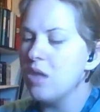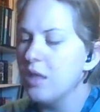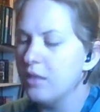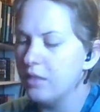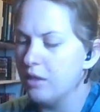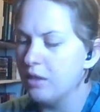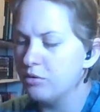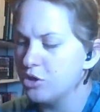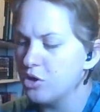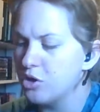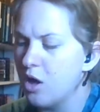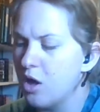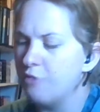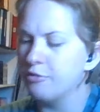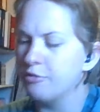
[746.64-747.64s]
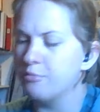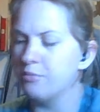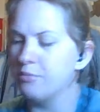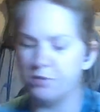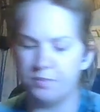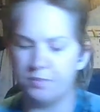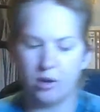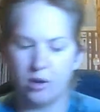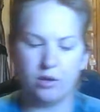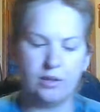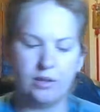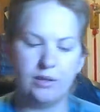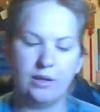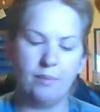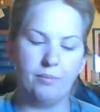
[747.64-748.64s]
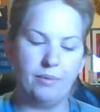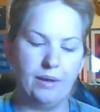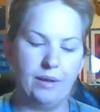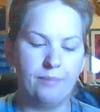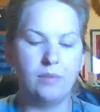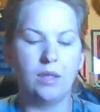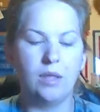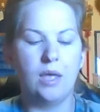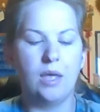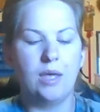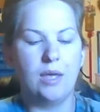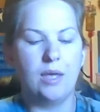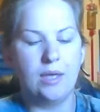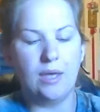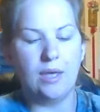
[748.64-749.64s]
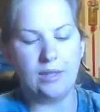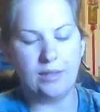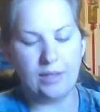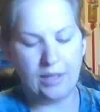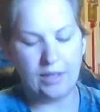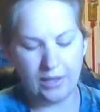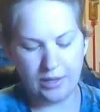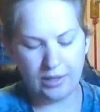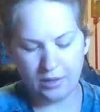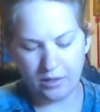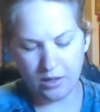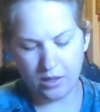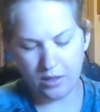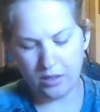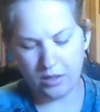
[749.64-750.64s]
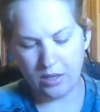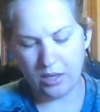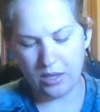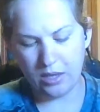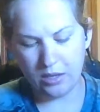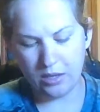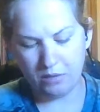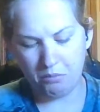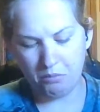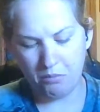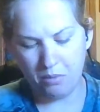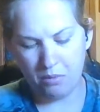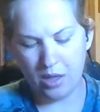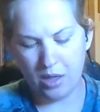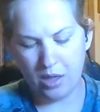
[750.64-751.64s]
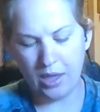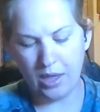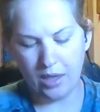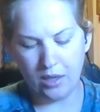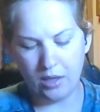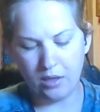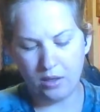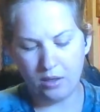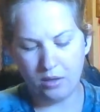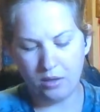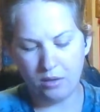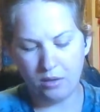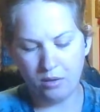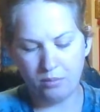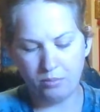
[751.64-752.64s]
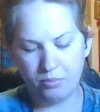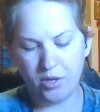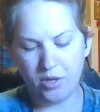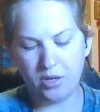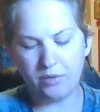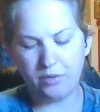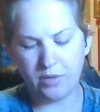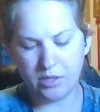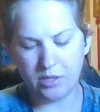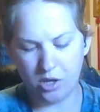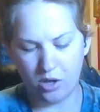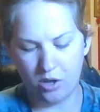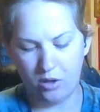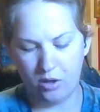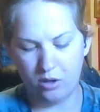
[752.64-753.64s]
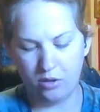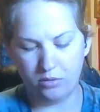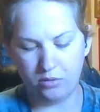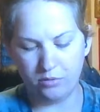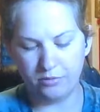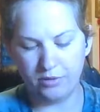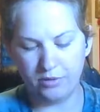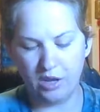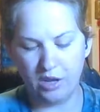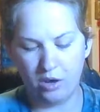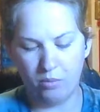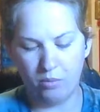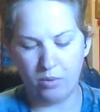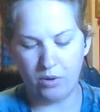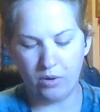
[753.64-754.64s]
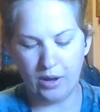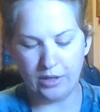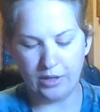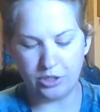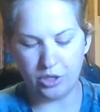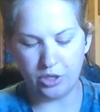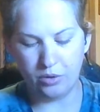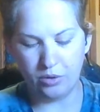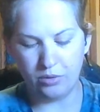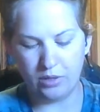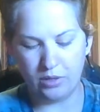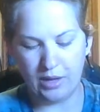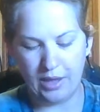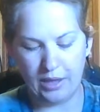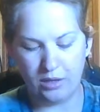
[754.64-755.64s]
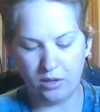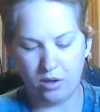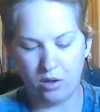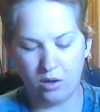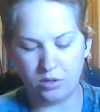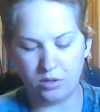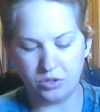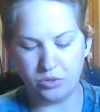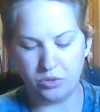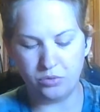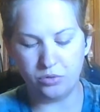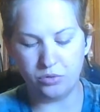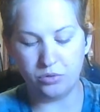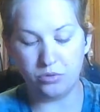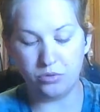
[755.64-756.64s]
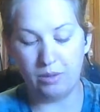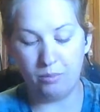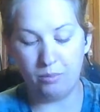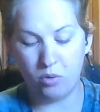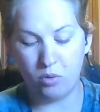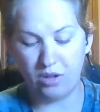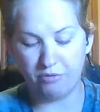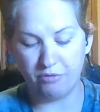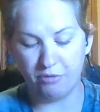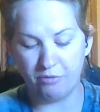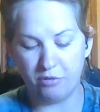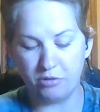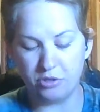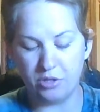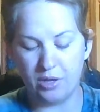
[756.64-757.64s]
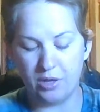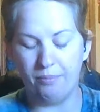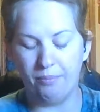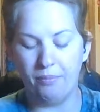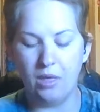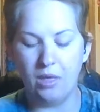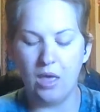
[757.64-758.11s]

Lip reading: And those are all from Miss Sparkle and Company. And then in my previous haul video where I showed that I had gone to Tuesday Morning for the first time,